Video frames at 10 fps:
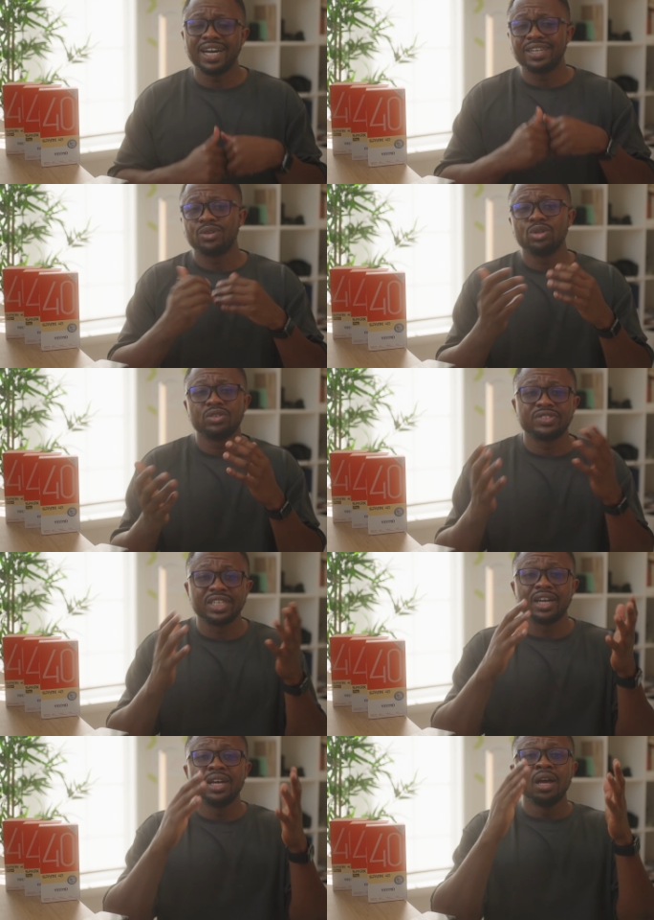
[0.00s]
and all of
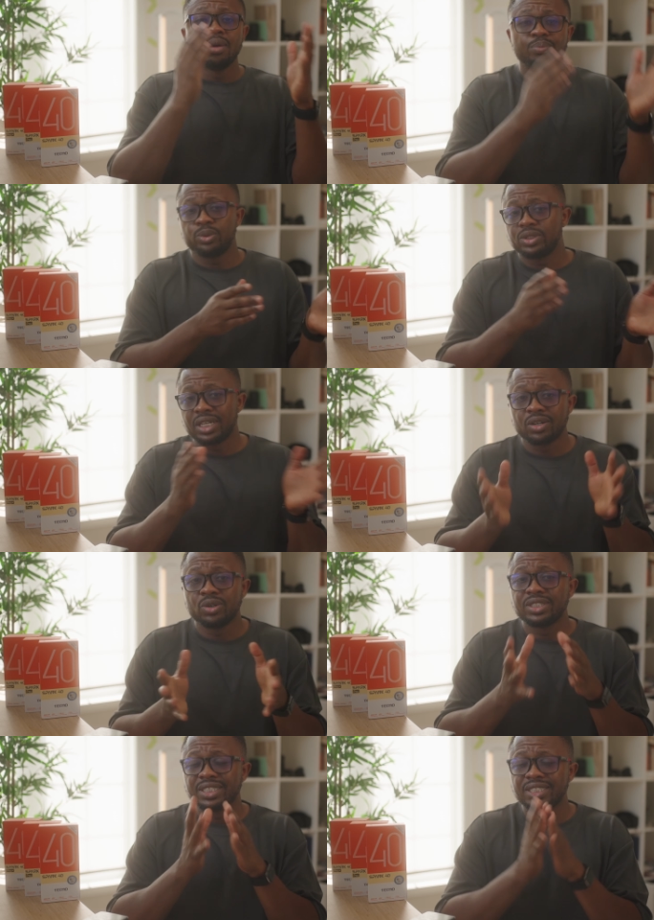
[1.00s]
their pros and
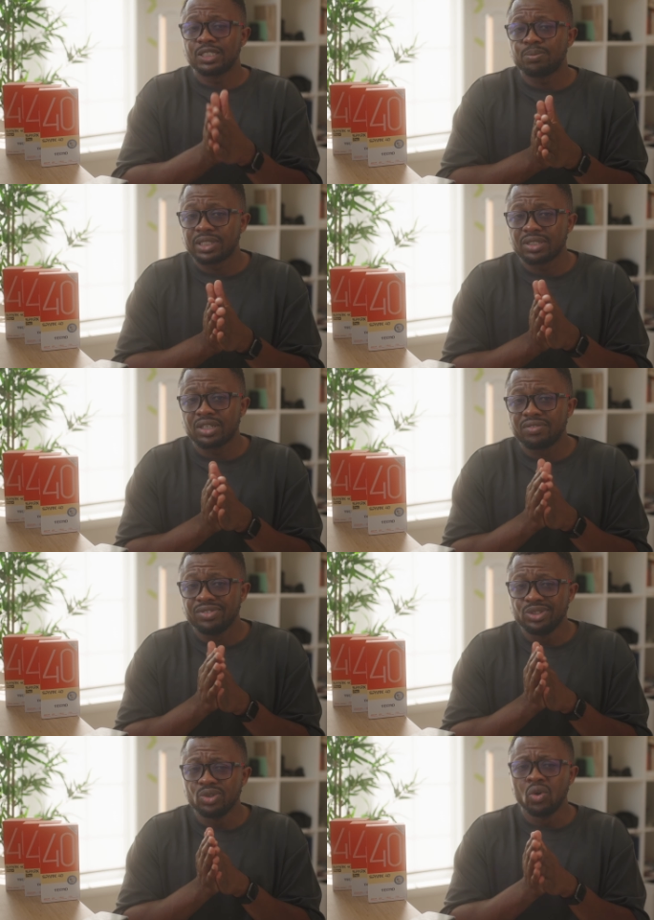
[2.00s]
cons in this particular
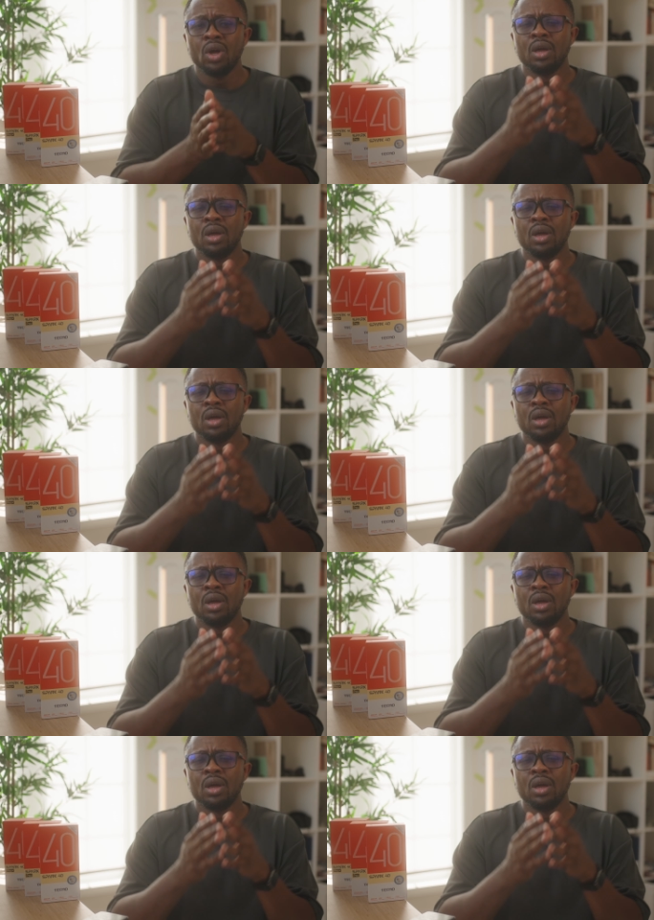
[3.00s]
video,